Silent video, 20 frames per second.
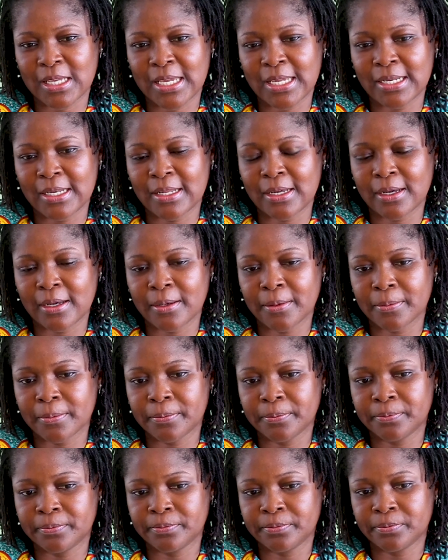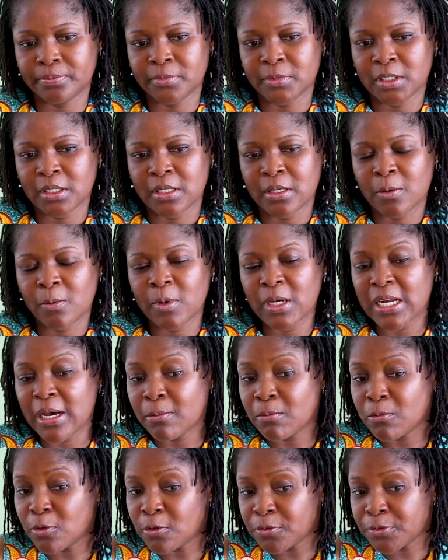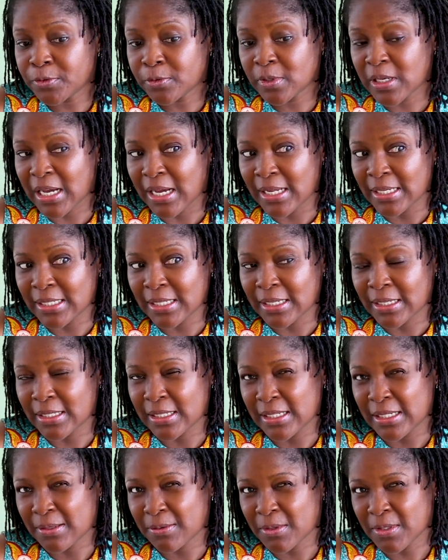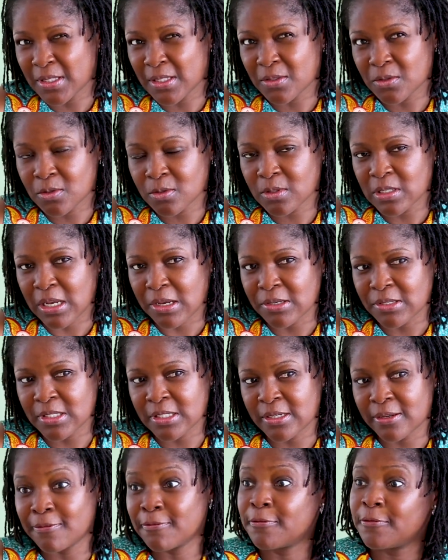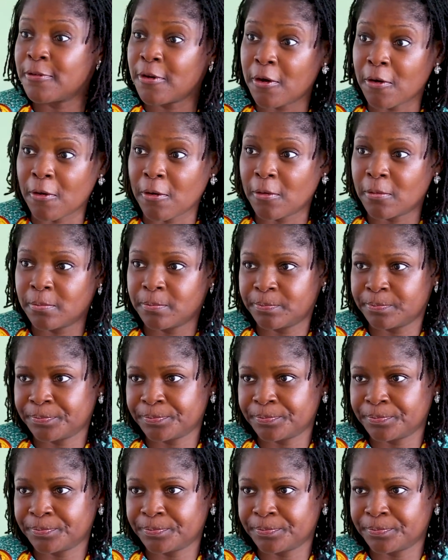And um, when I moved to Ghana, it was in two thousand four,